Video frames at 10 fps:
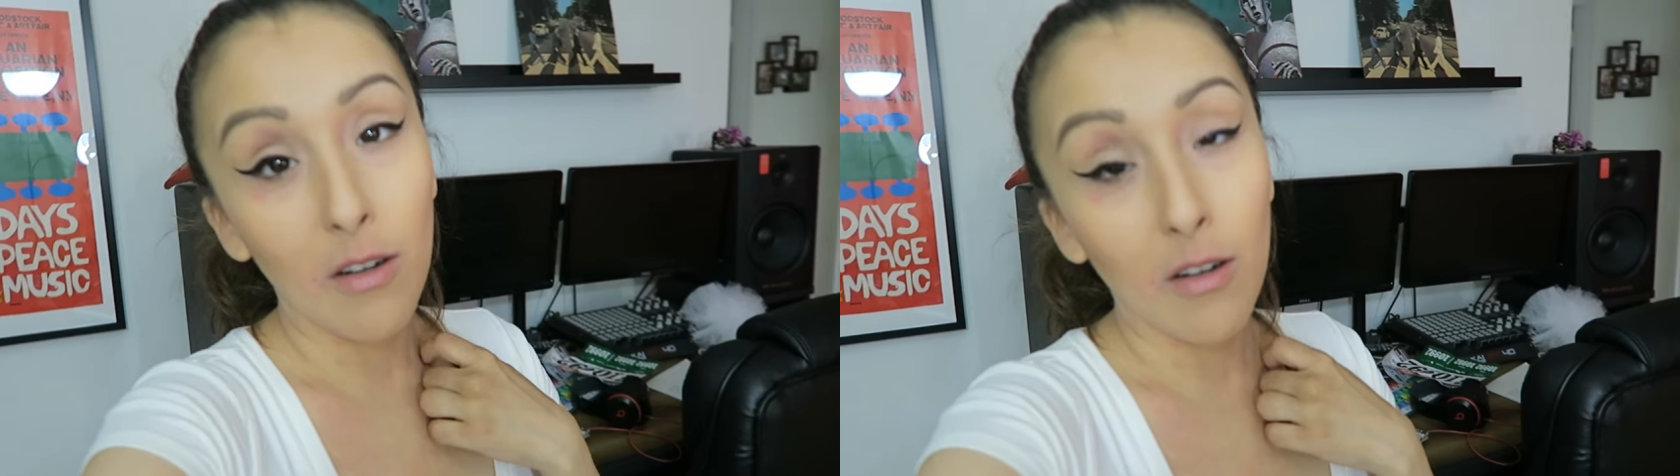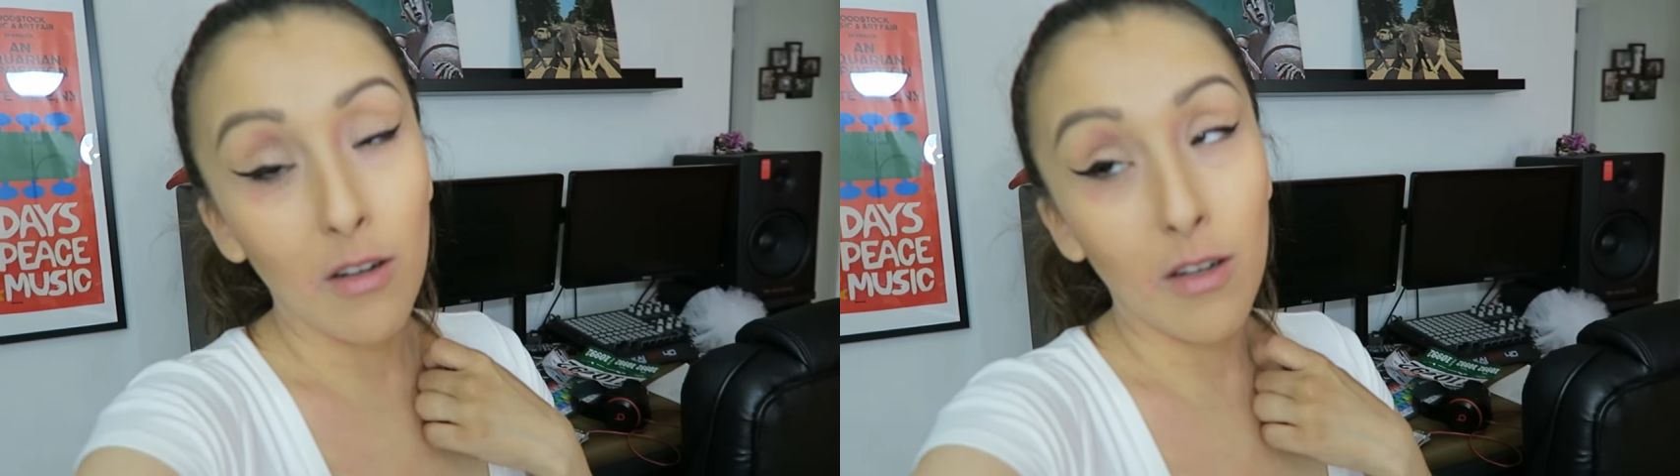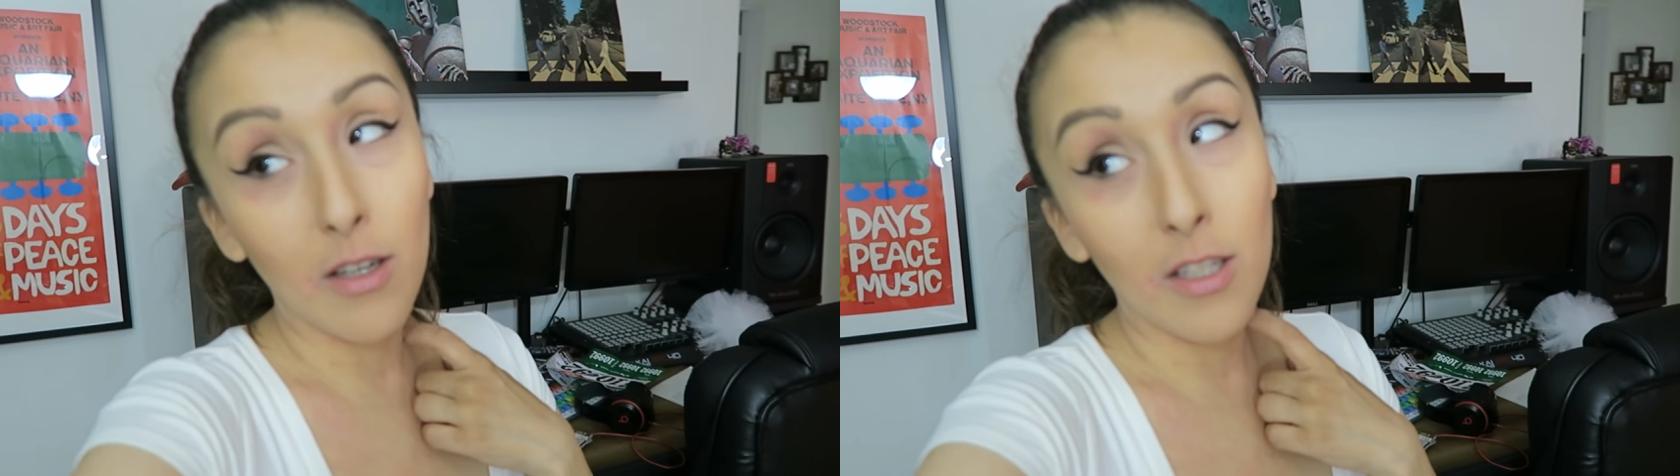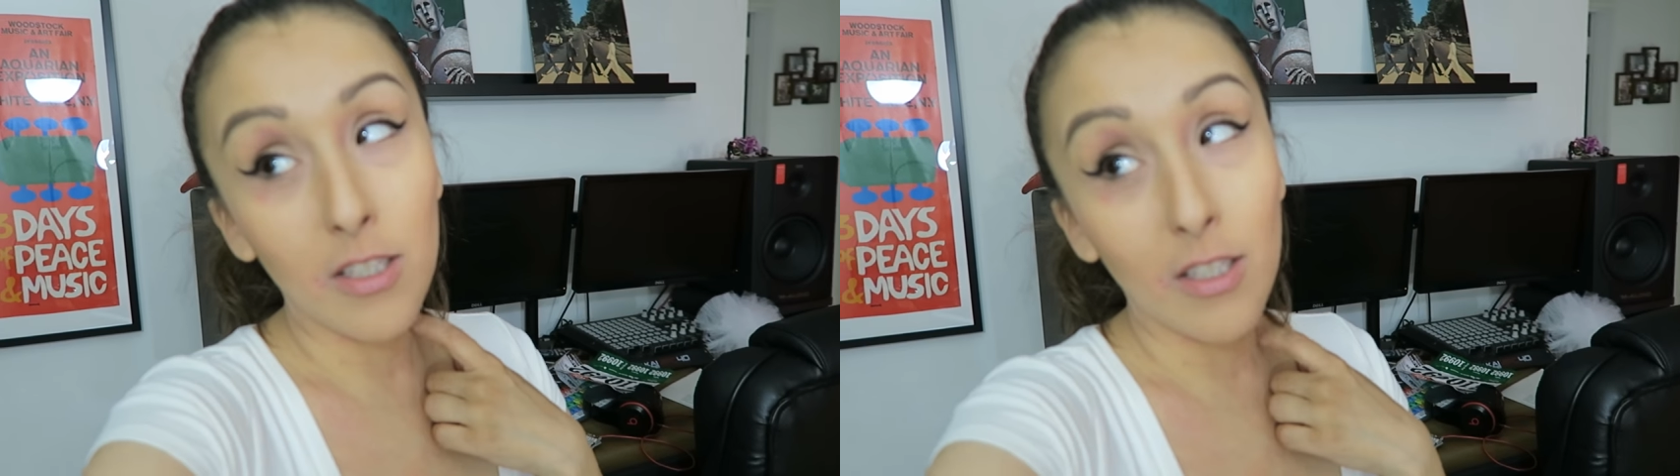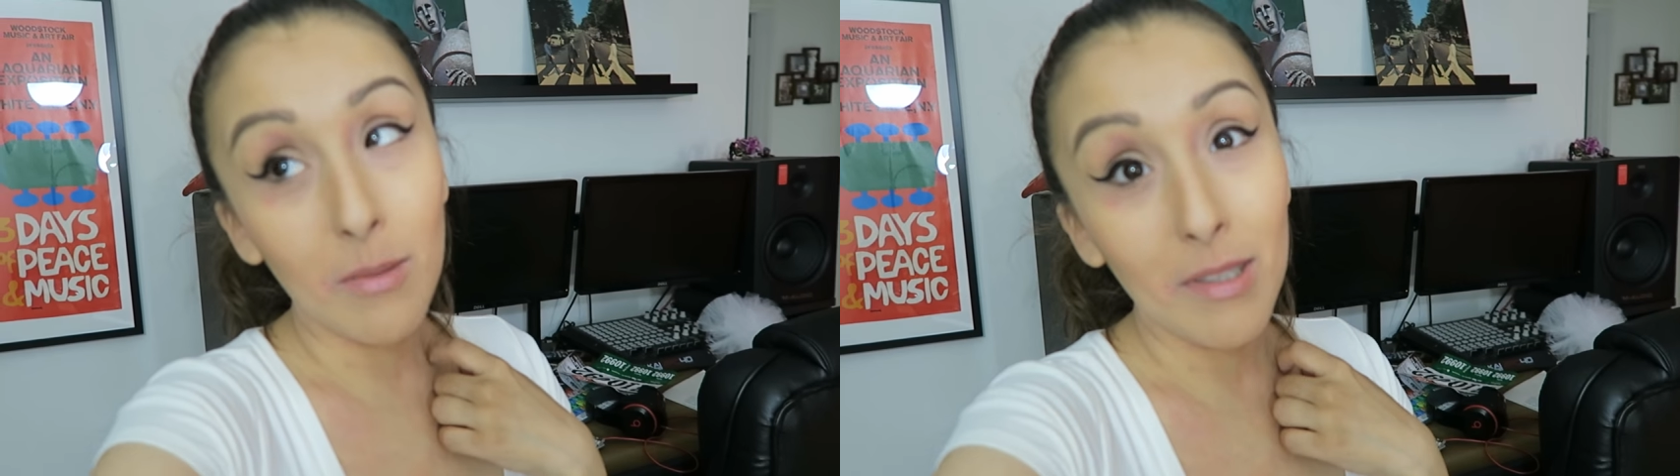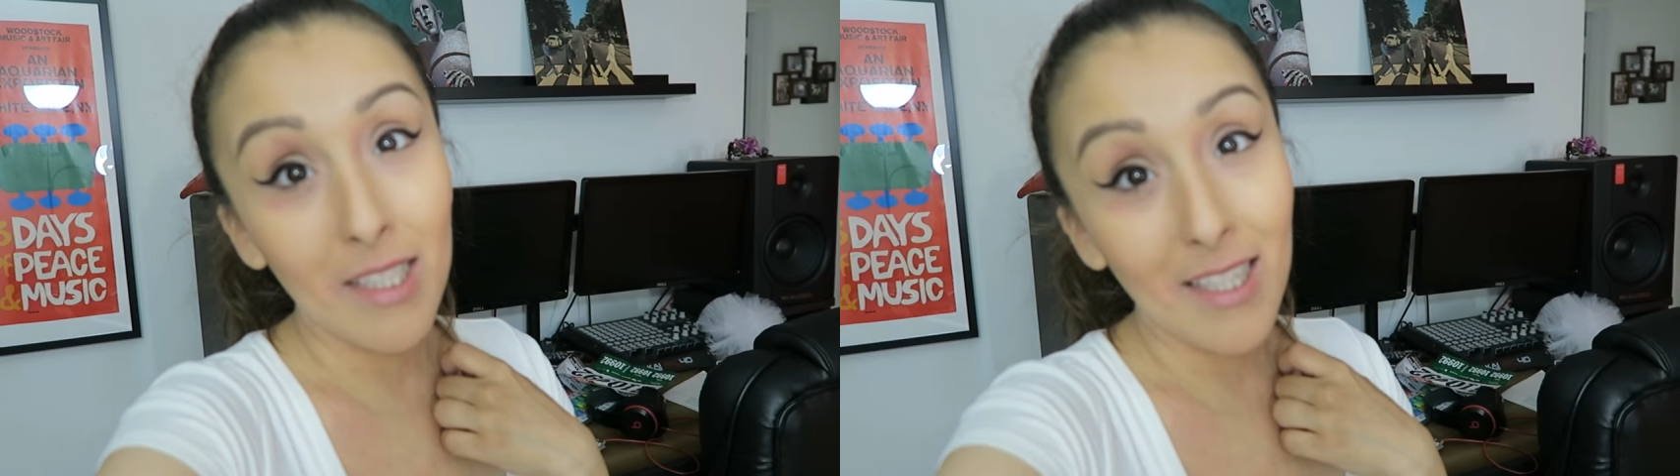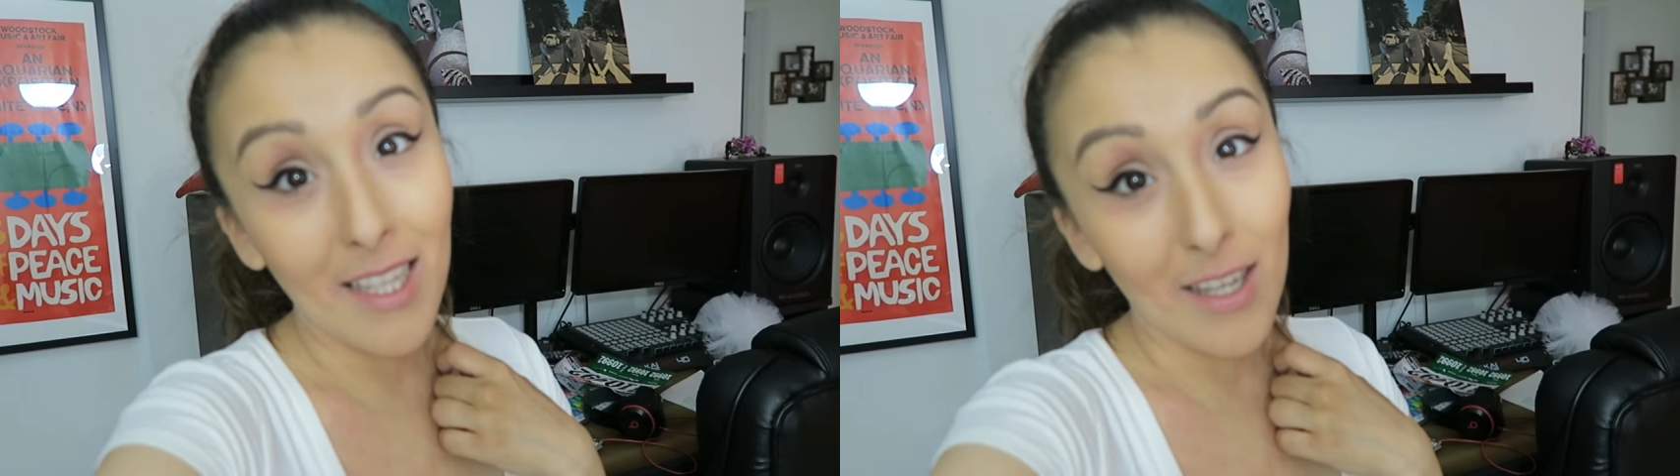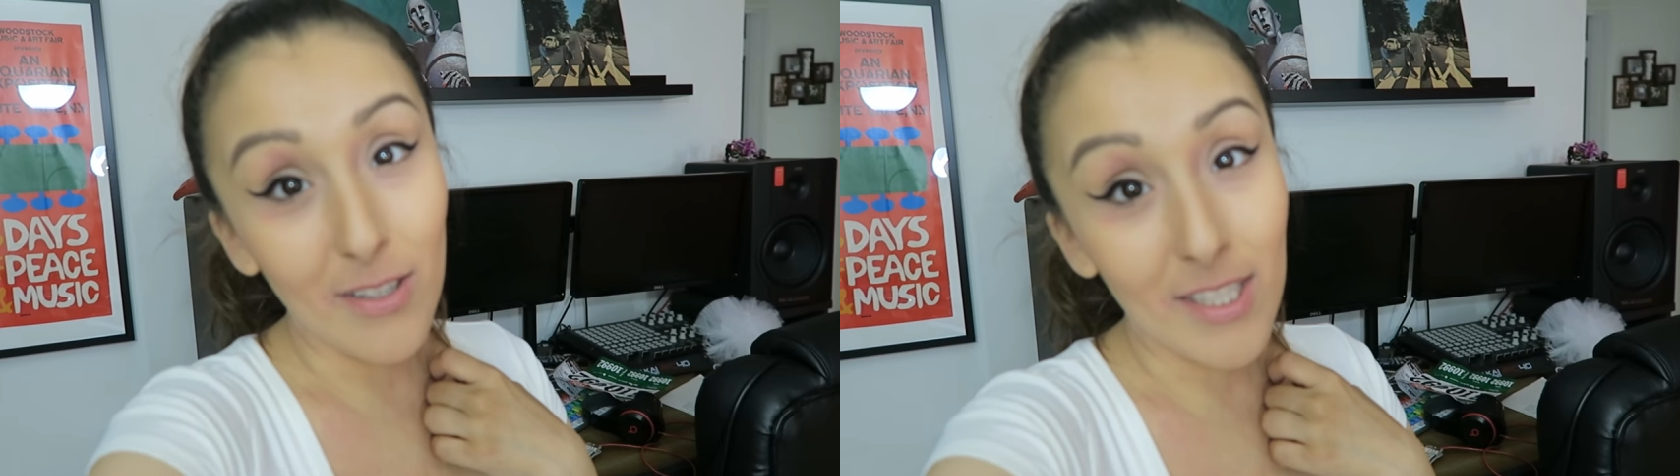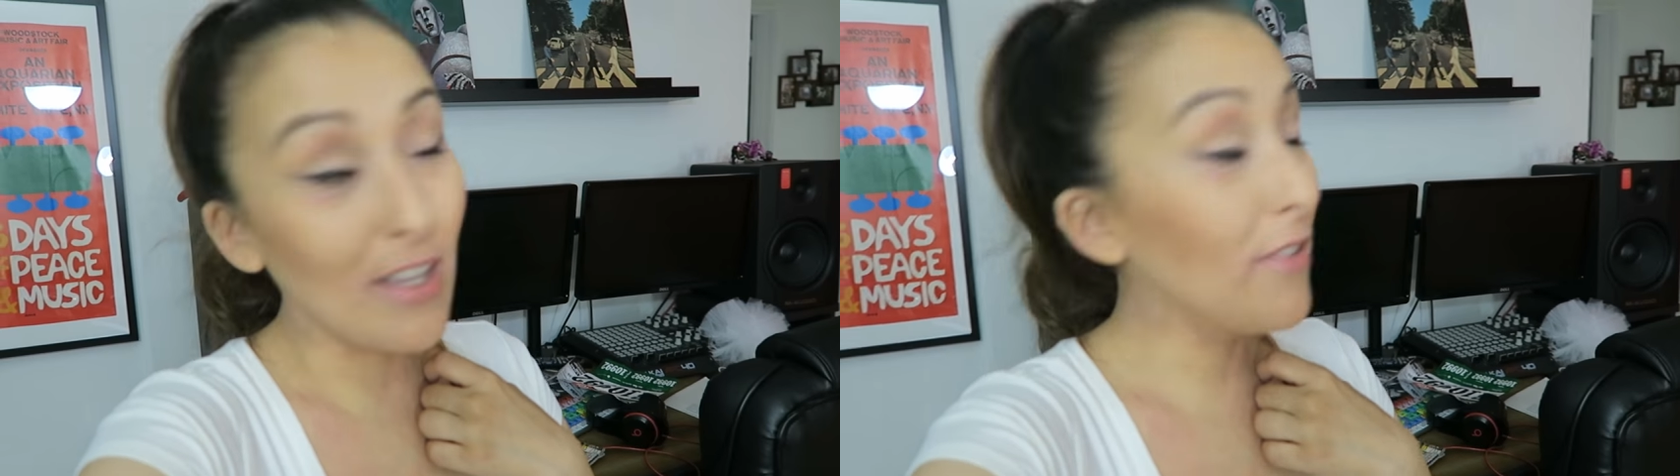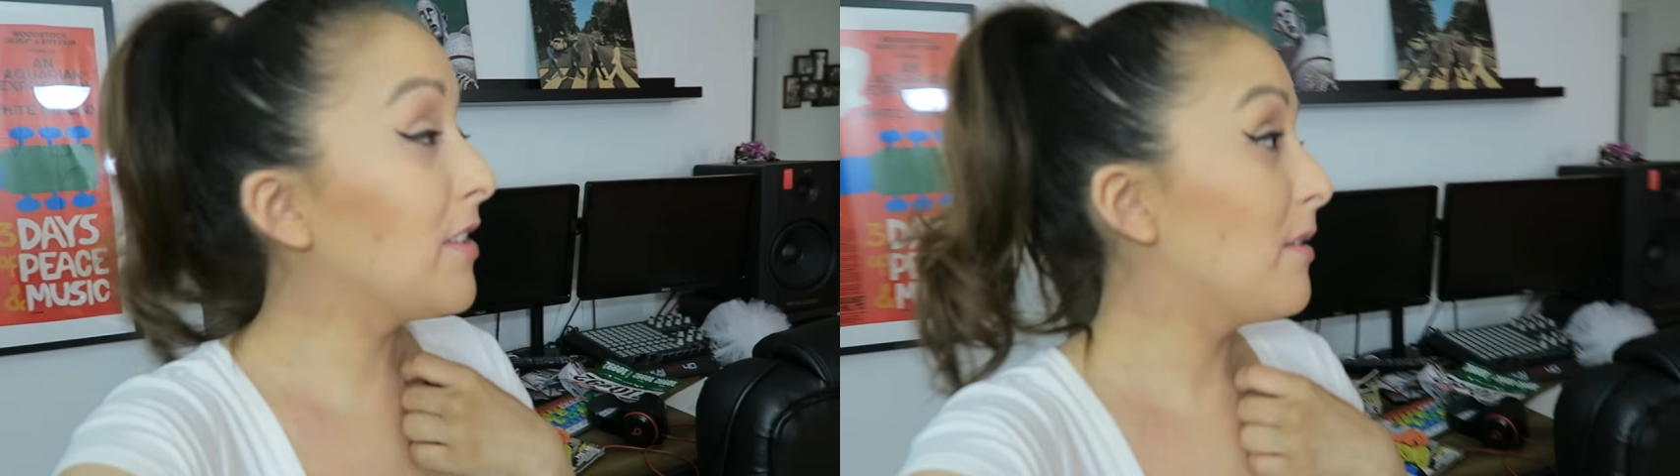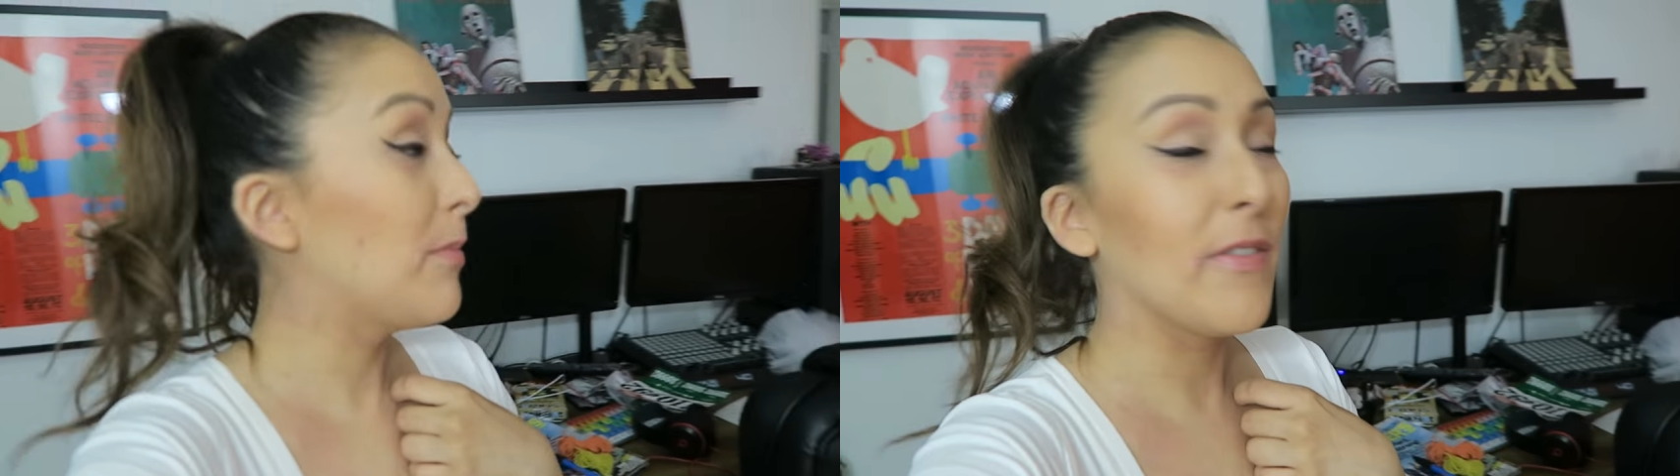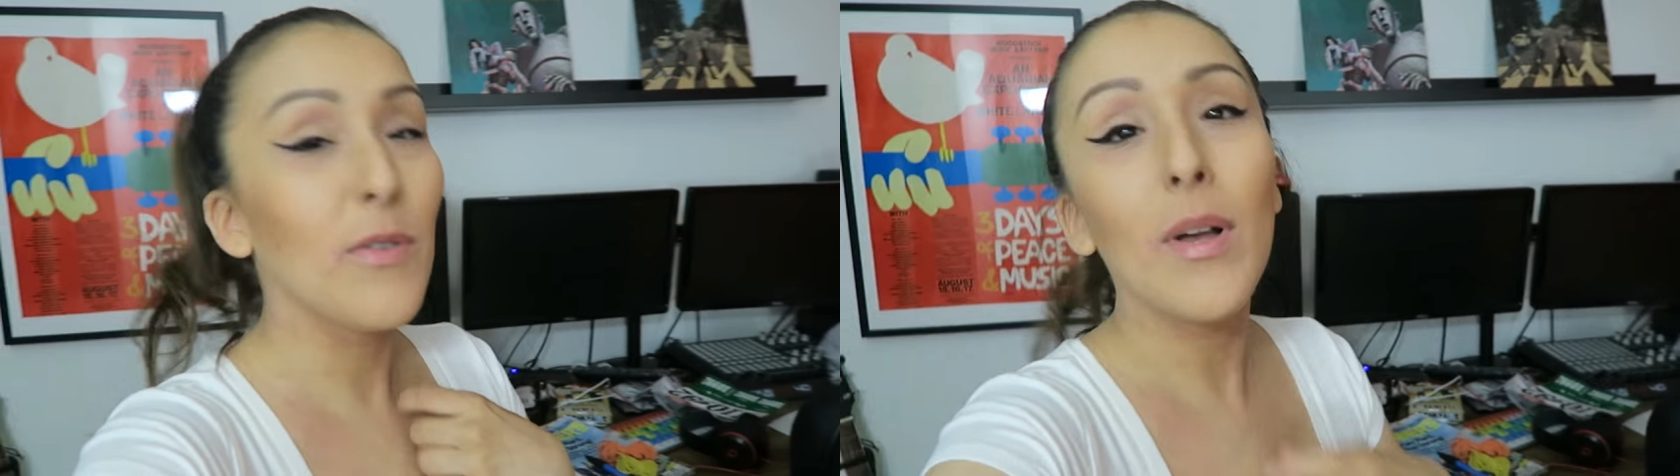Uh, so I'm cleaning the house. I still haven't eaten breakfast.